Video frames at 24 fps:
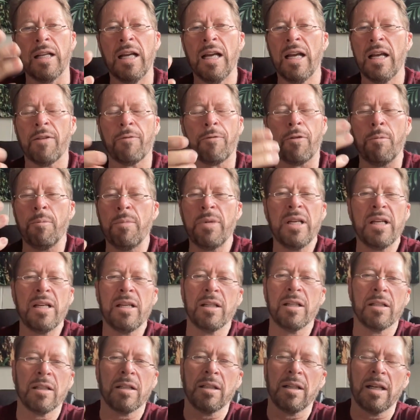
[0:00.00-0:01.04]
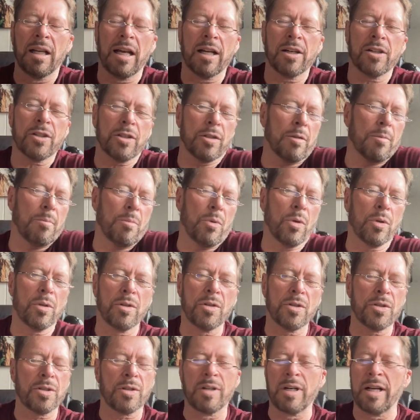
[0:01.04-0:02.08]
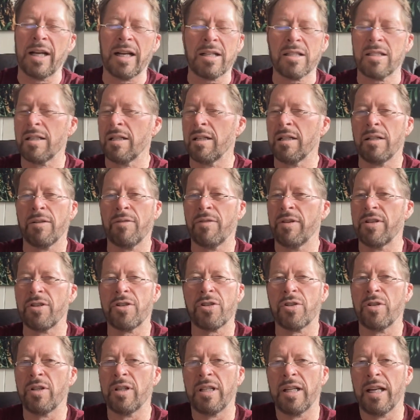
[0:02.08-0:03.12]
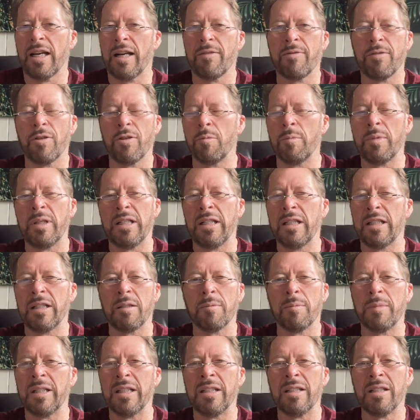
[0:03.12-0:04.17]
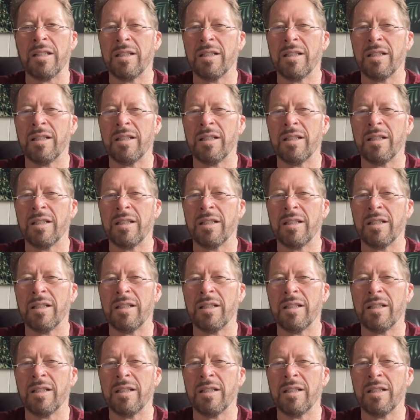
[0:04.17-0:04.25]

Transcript: For me, national borders are an accident of history. They have no meaning to me.